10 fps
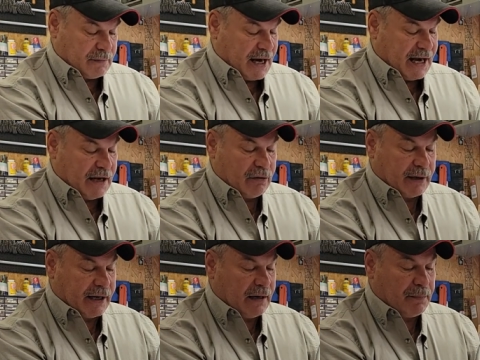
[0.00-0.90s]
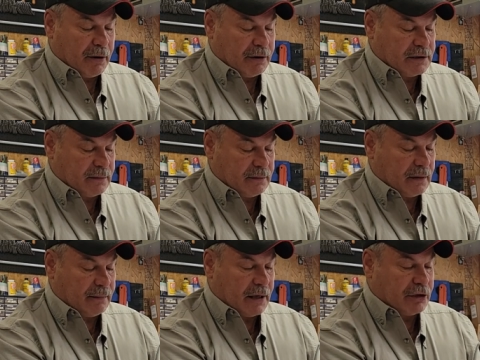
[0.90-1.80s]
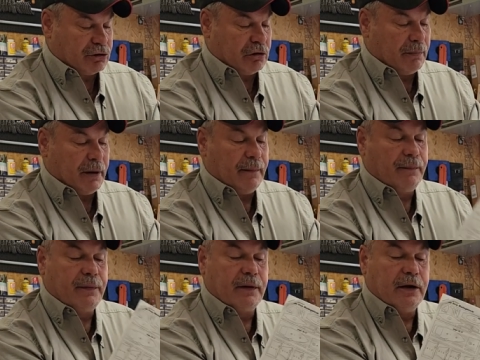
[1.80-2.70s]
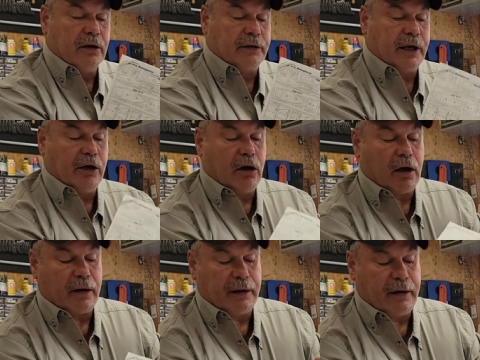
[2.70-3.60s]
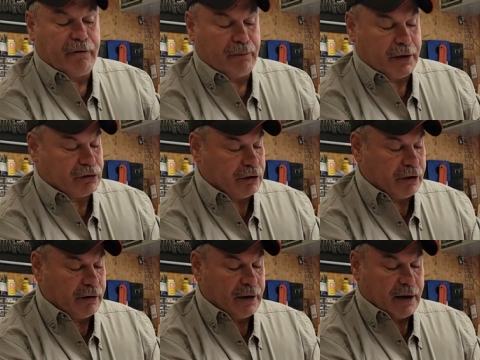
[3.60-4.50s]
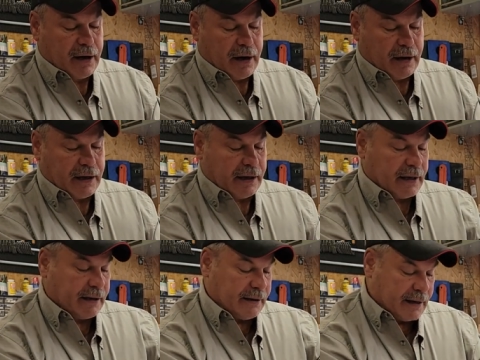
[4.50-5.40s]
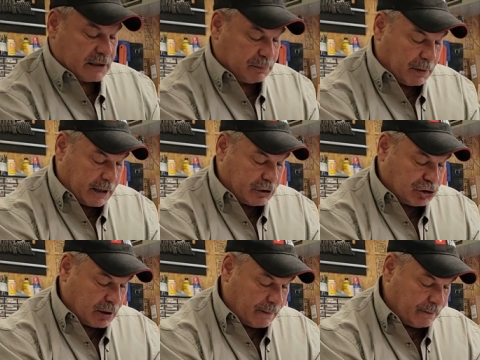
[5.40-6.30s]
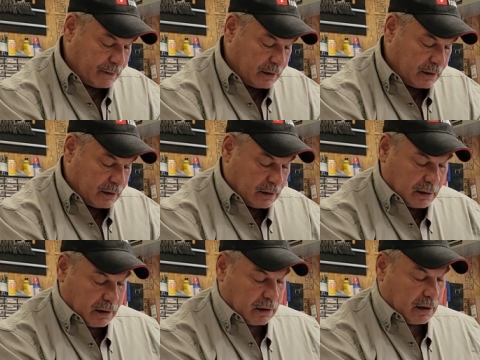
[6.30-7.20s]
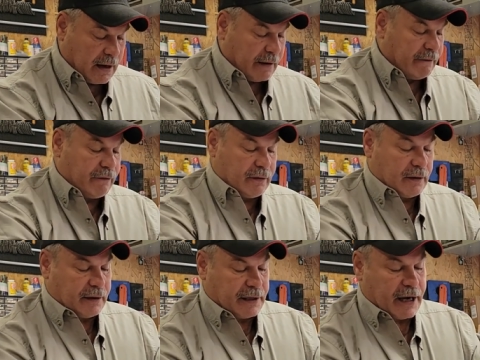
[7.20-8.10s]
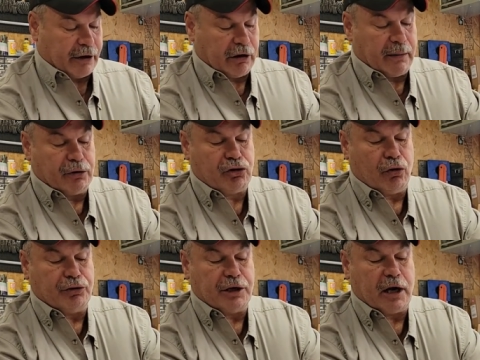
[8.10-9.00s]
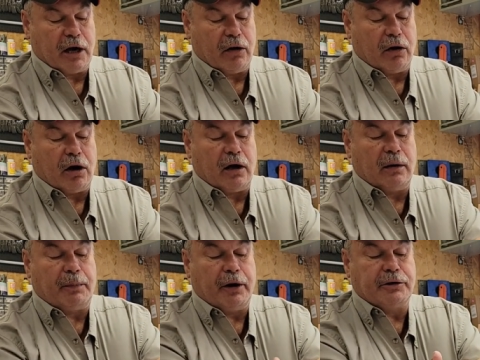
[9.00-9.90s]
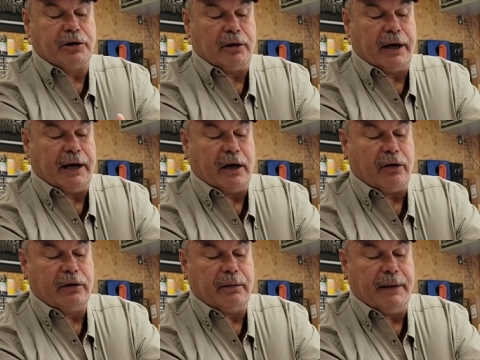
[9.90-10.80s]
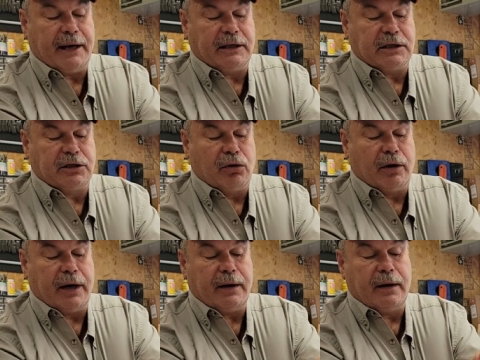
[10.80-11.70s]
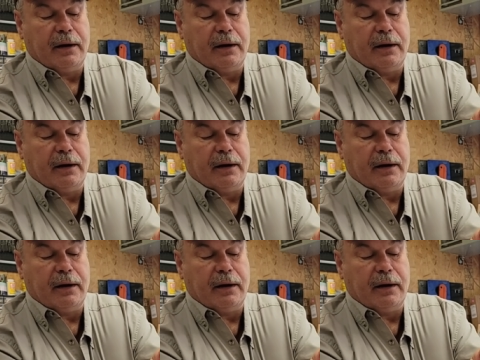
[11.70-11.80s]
80 or 90 parts. I'm not sure, but it'll tell you all the information there. And then on the next page, It'll have a diagram that shows you how all the parts are laid out to make this toy,